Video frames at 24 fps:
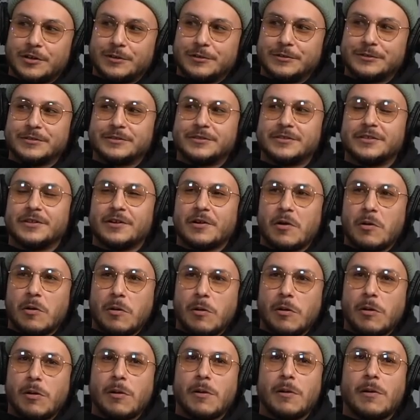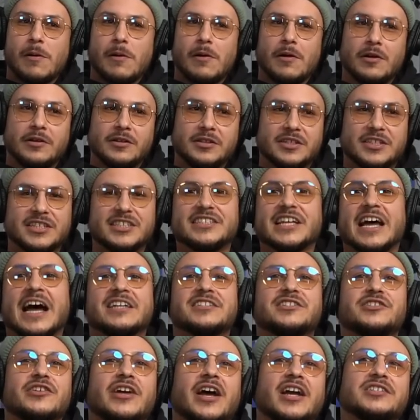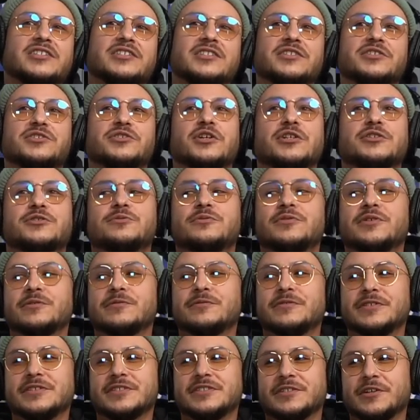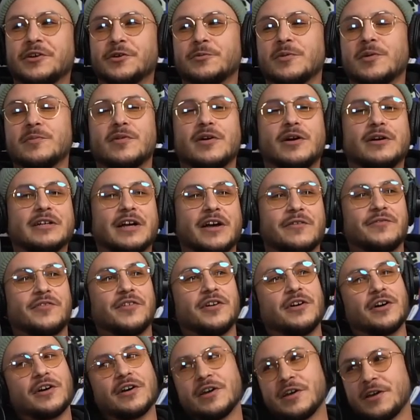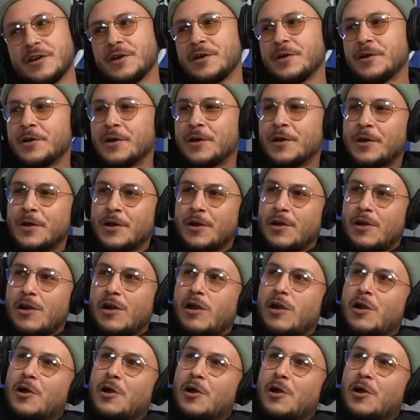I remember the battles. Disaster actually judged one once, and I remember the Malathion joint.